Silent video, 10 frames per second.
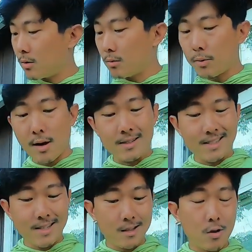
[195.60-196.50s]
and we'll probably
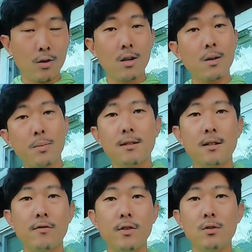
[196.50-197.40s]
just get loaded up
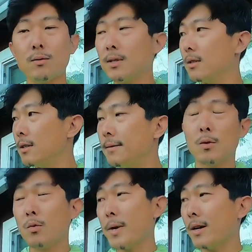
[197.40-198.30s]
in a few, and
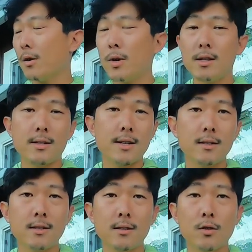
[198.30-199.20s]
we'll make our way to the
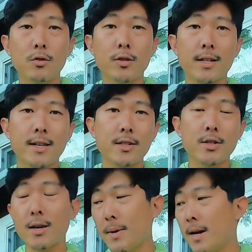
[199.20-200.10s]
Delta and go try to catch
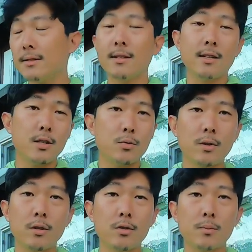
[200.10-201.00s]
a bass on each
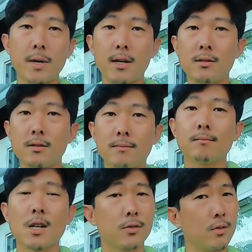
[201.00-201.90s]
one of those baits.
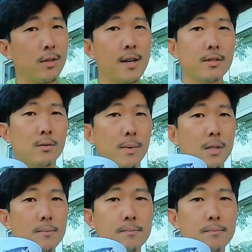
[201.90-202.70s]
I'll see you guys in a bit.